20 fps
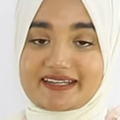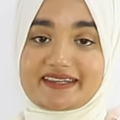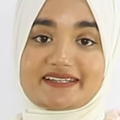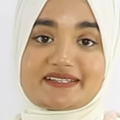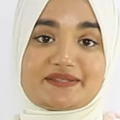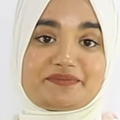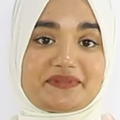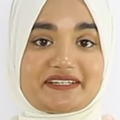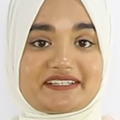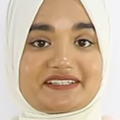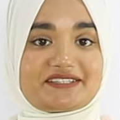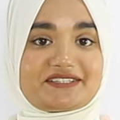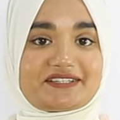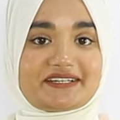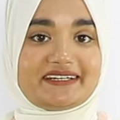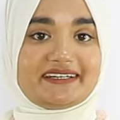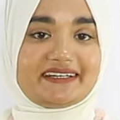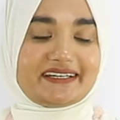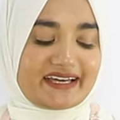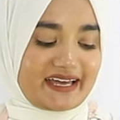this
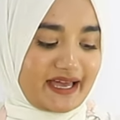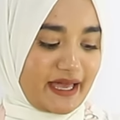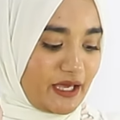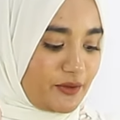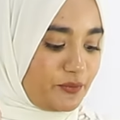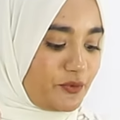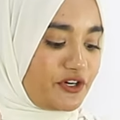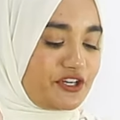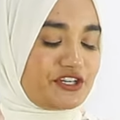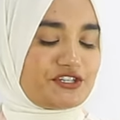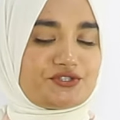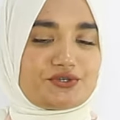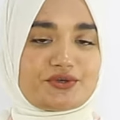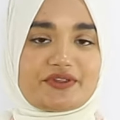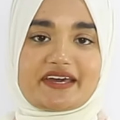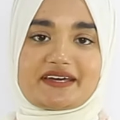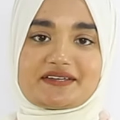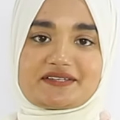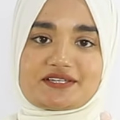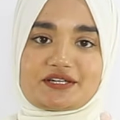mixture, and we're going to do
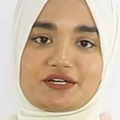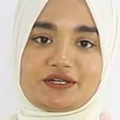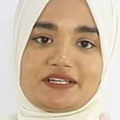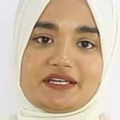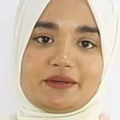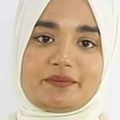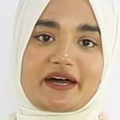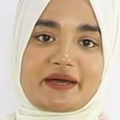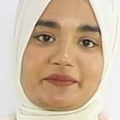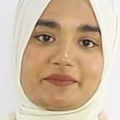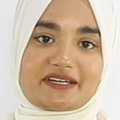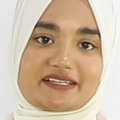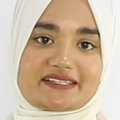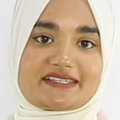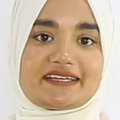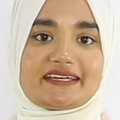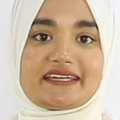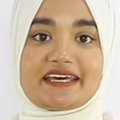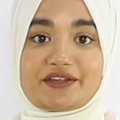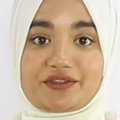that slowly by
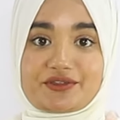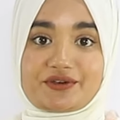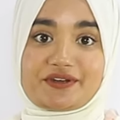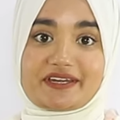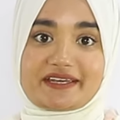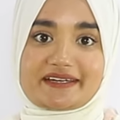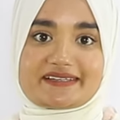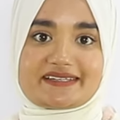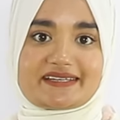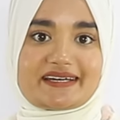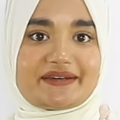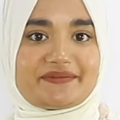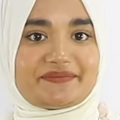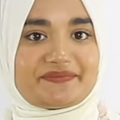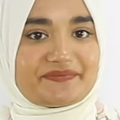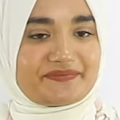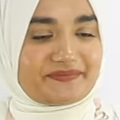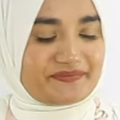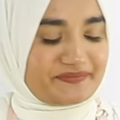mixing in a third at a time.